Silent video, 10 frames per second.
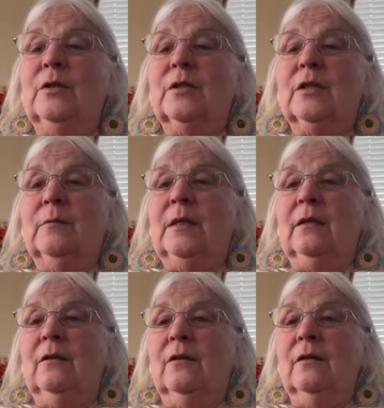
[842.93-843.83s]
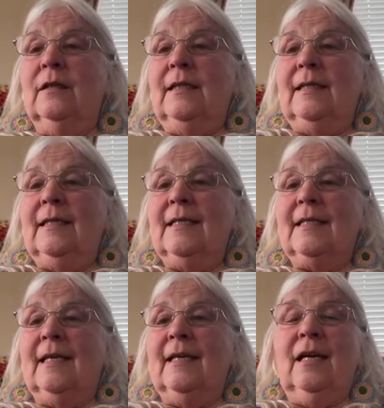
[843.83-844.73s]
just coming along
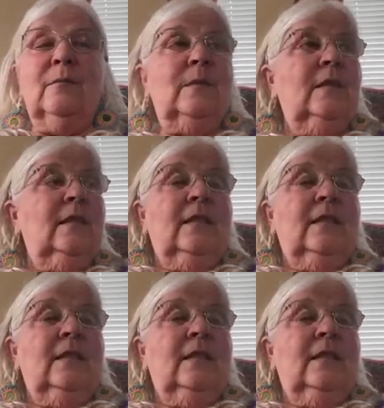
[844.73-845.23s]
as I am.